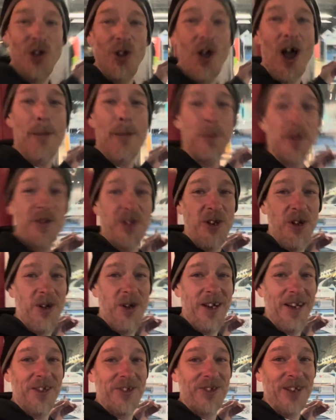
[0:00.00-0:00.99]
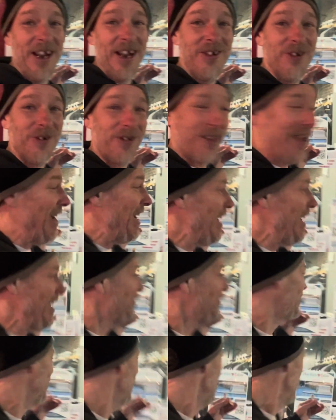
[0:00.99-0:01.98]
opportunity to send your
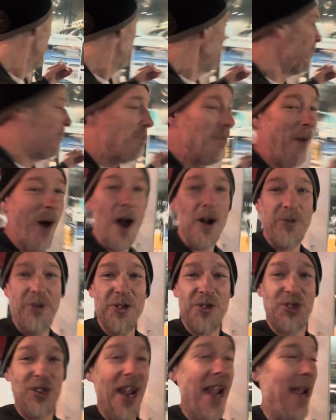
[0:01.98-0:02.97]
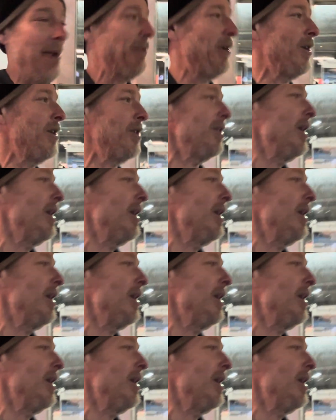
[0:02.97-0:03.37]
kids with Martha's Table.